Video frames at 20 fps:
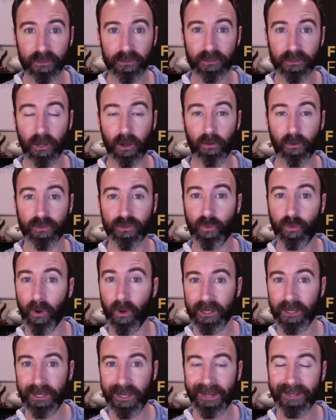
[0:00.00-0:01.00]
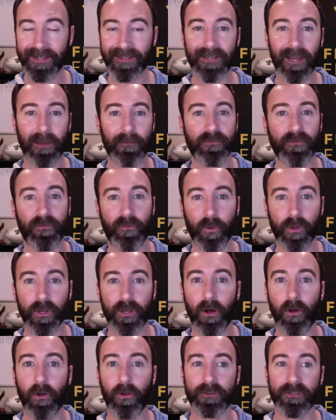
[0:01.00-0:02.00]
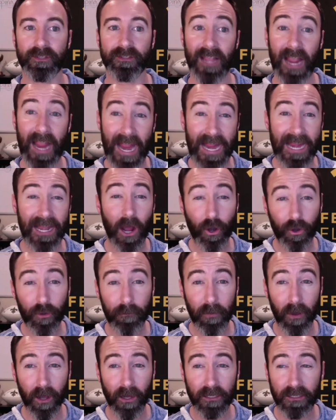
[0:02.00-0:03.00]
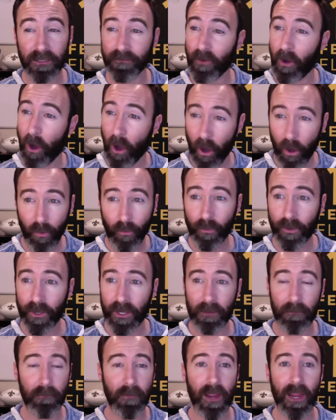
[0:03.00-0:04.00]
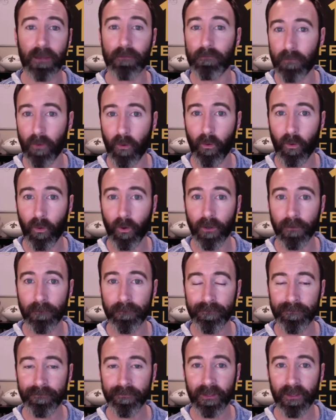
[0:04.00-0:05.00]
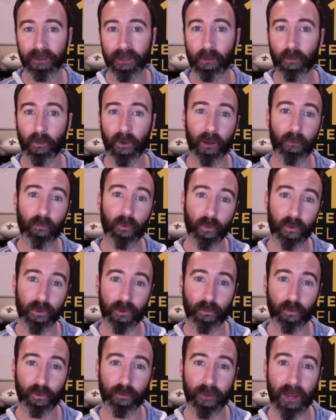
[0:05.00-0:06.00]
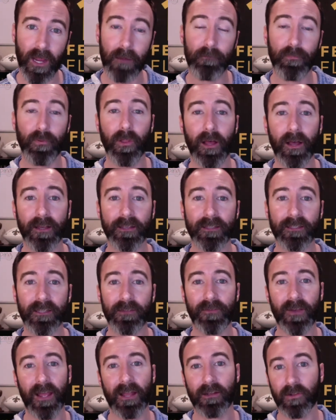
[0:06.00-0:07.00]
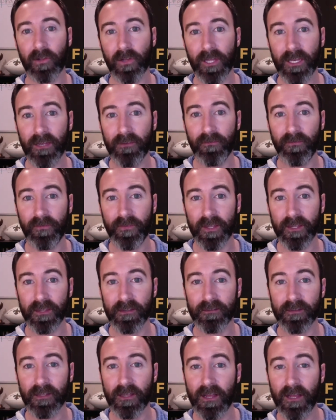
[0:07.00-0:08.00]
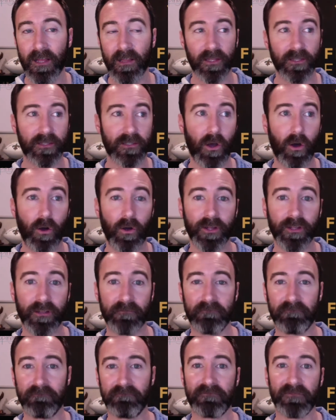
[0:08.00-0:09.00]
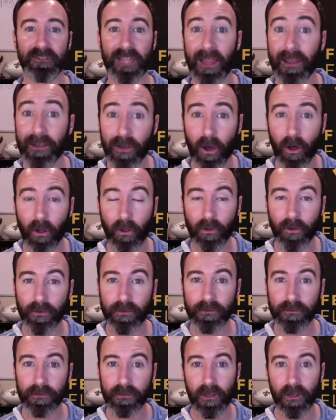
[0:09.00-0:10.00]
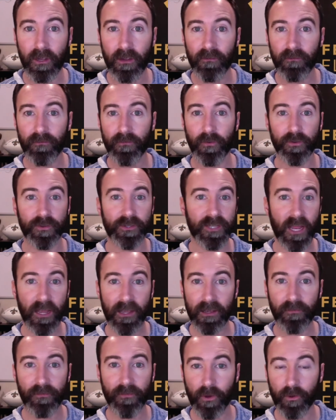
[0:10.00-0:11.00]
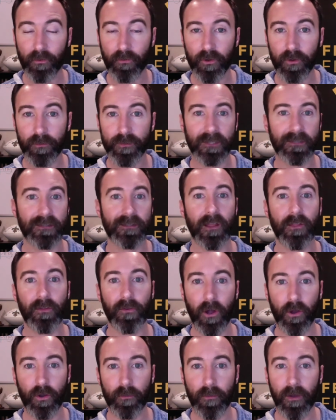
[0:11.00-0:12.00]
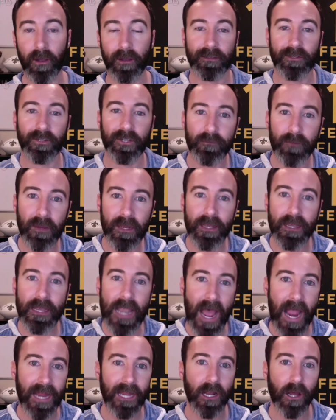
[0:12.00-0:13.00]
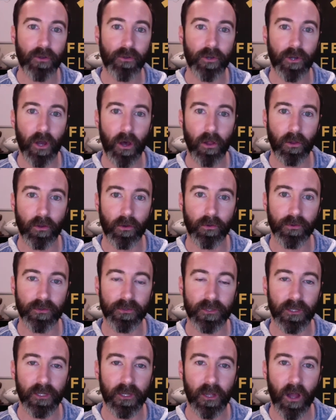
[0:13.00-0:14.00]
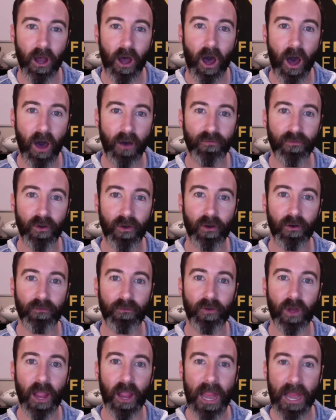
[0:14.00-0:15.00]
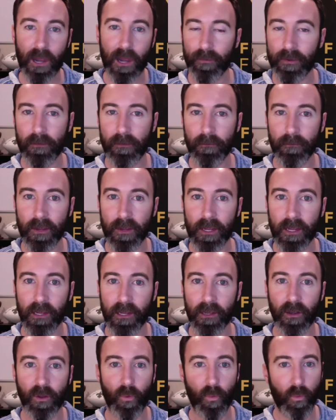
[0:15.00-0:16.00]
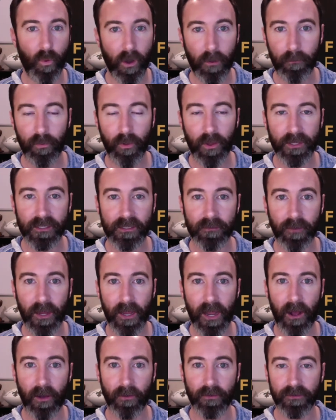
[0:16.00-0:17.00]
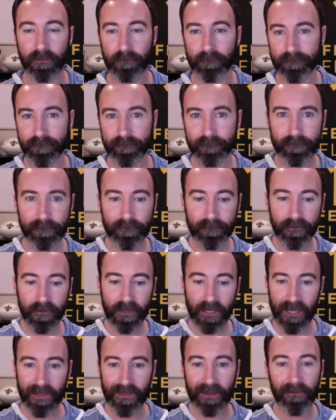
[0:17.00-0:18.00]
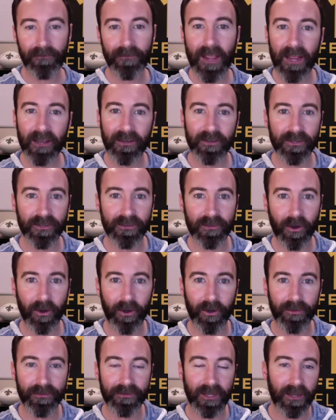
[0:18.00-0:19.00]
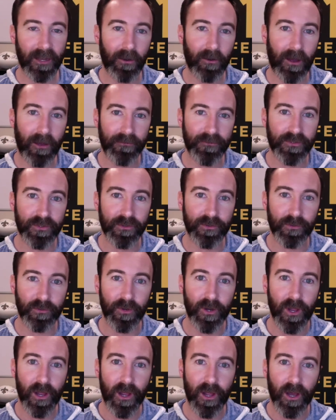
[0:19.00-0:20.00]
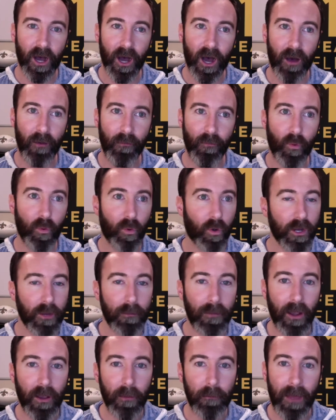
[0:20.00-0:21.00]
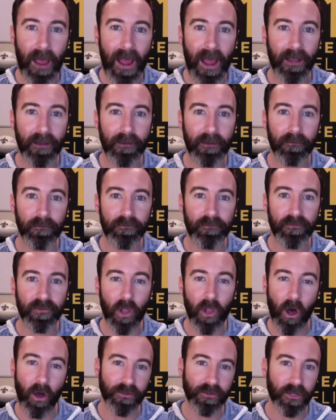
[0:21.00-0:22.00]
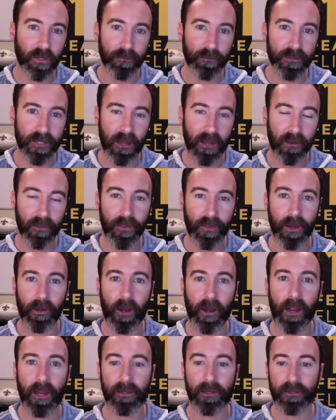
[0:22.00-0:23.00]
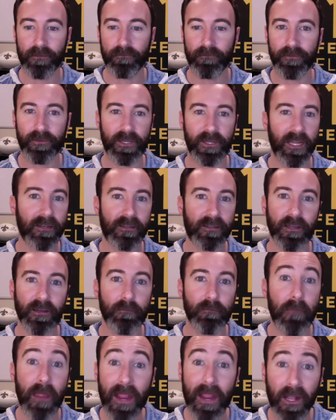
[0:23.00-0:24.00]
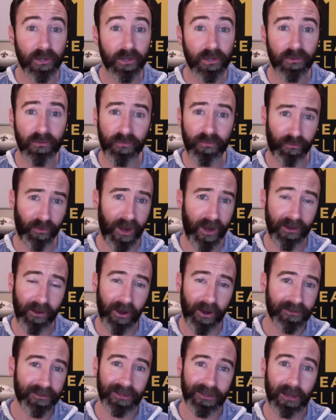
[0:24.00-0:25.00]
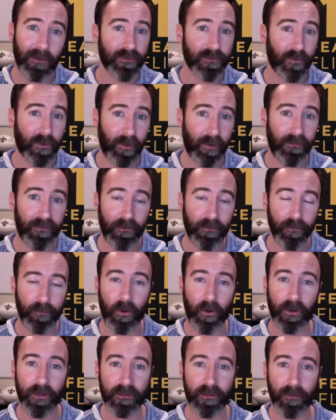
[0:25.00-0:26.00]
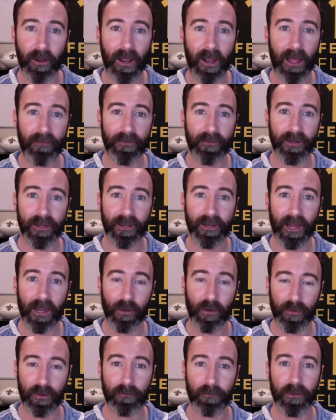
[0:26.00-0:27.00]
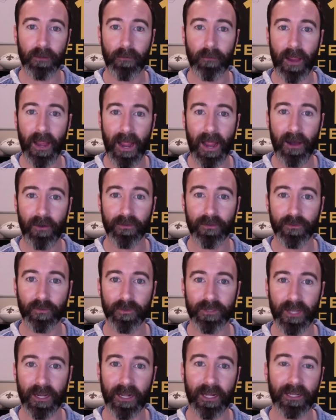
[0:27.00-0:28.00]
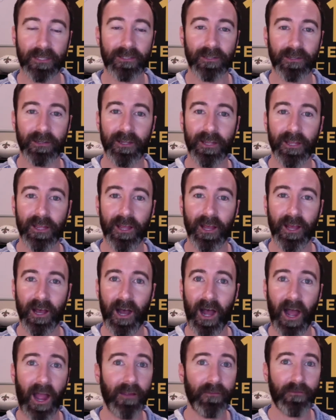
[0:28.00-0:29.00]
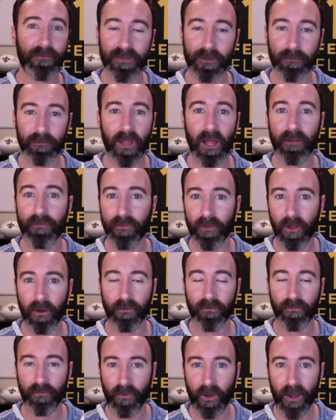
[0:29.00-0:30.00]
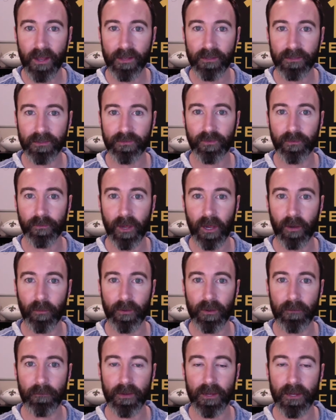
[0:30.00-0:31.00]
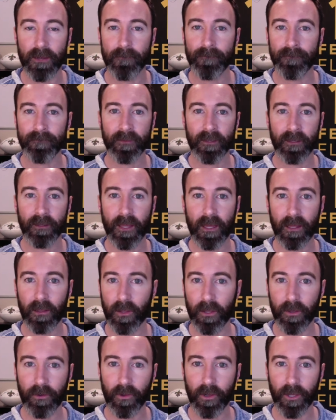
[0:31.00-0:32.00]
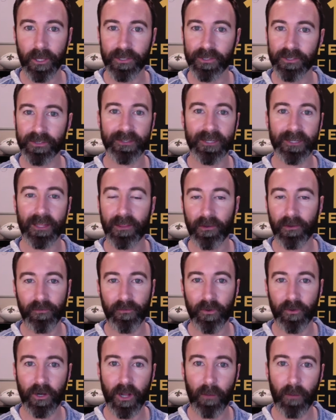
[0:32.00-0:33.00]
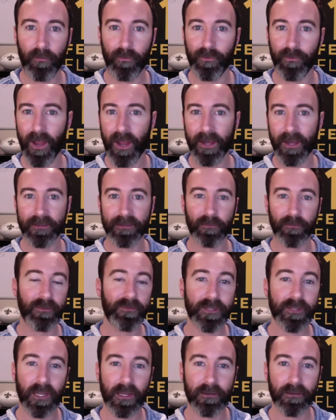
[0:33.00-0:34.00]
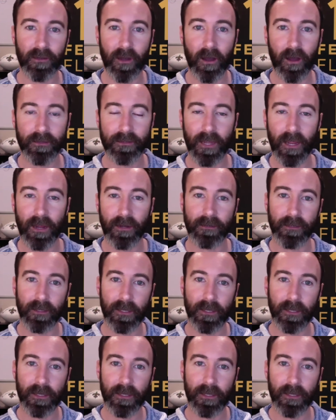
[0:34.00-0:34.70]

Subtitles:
So 20 nights times $40 is $800. I've already made more than what I would with a roommate. Plus, if I had cleaning fees, let's call it $10 for 10 different groups, that's another $100. I just made $900 off of Airbnb one place in my house. And the advantages is that I don't have to worry about a bad long-term tenant there. I get to make friend. Honestly, that was one of my favorite parts about having Airbnb in my house was I got to, I have some lifelong friends from Airbnb that literally just stayed there for a couple nights and we've stayed in contact.